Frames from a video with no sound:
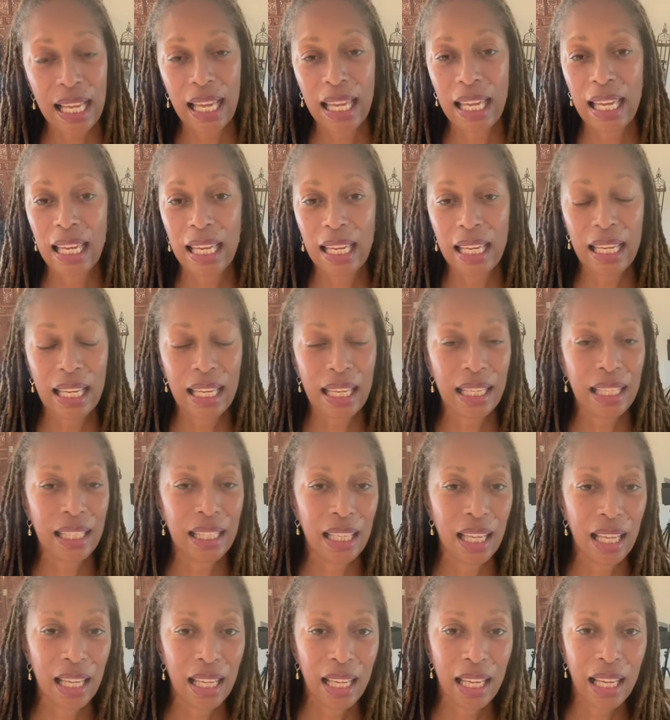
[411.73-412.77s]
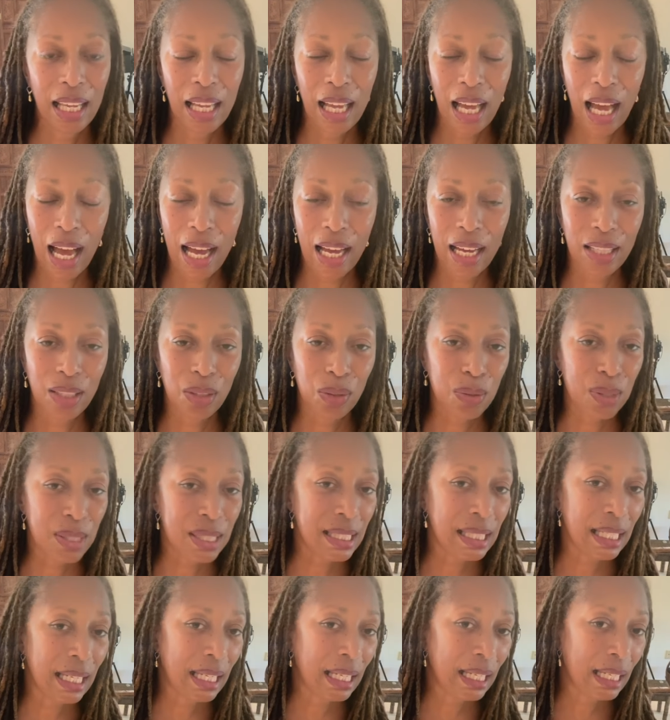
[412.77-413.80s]
And I don't
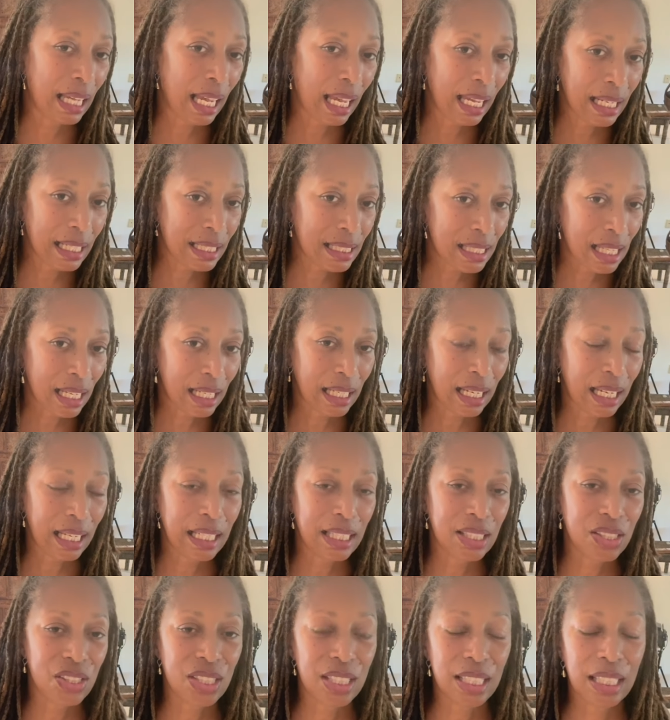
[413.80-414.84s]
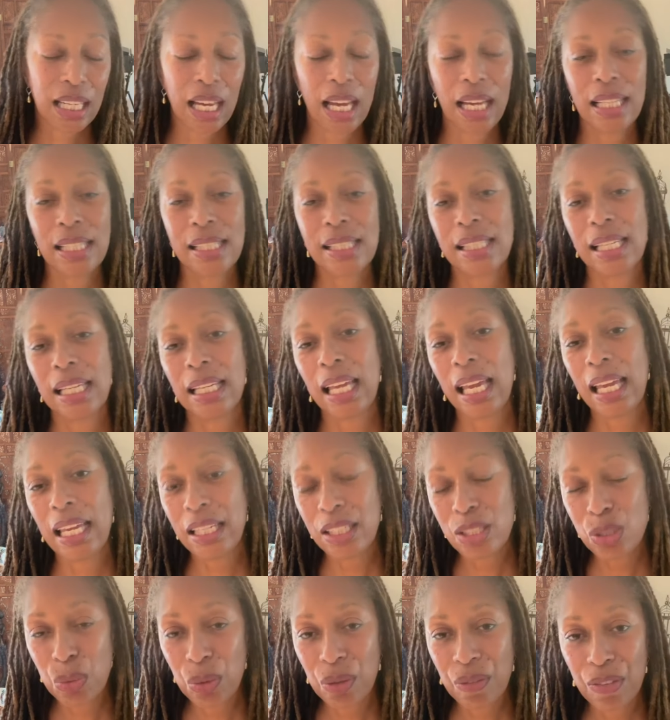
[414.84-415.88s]
say anti-aging, I say
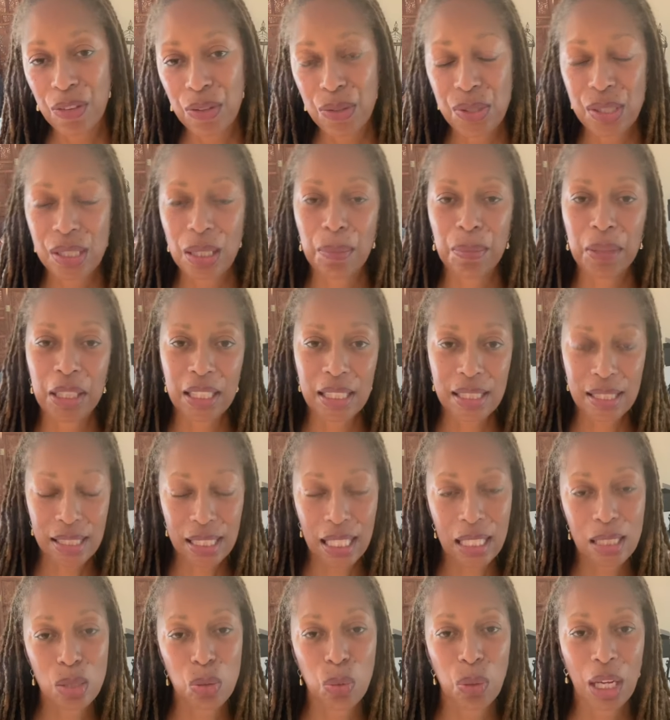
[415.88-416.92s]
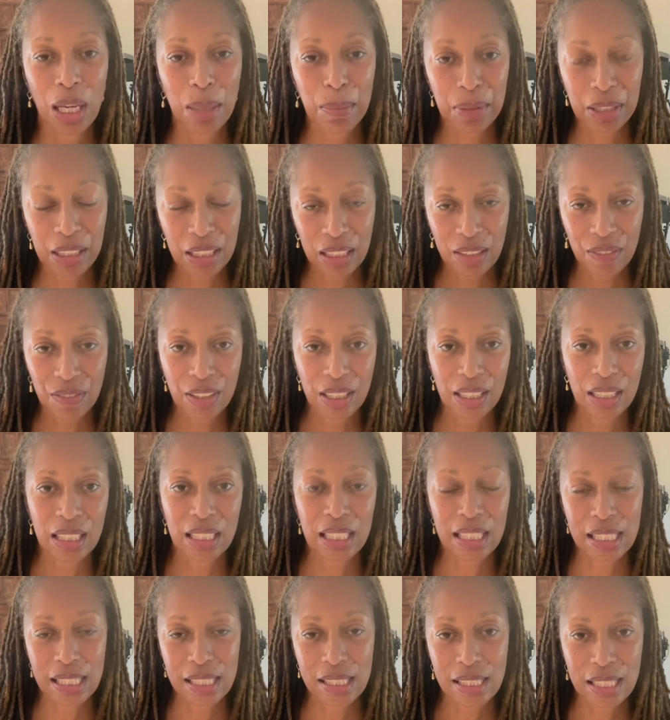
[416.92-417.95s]
age reversing, because that's what I believe in,
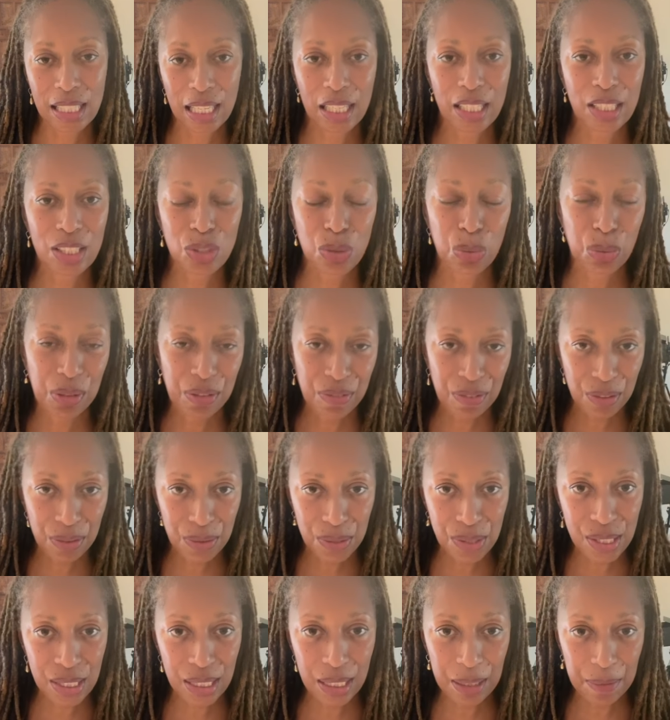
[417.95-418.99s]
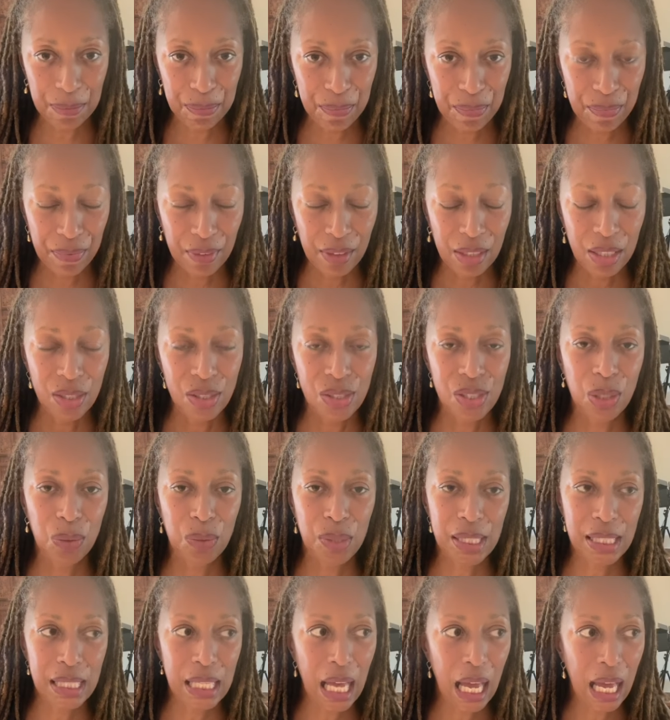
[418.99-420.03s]
is age reversing. So
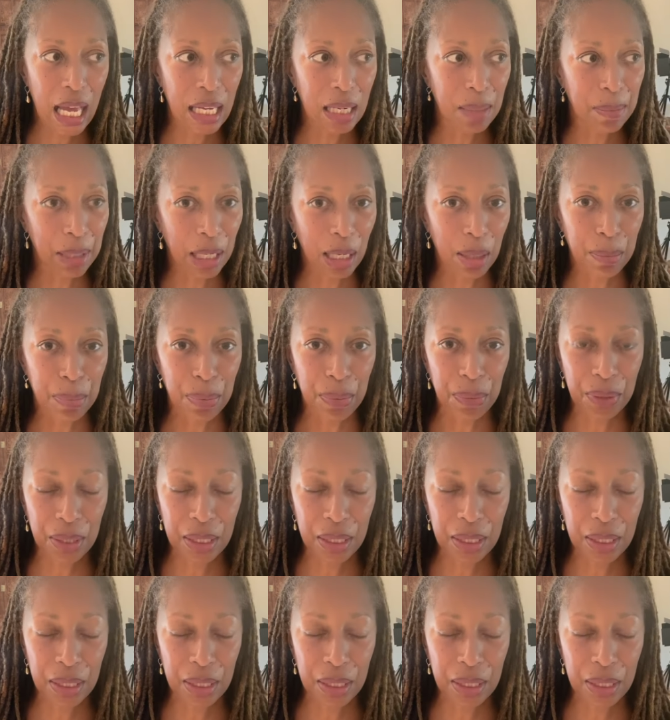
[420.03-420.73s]
it's not about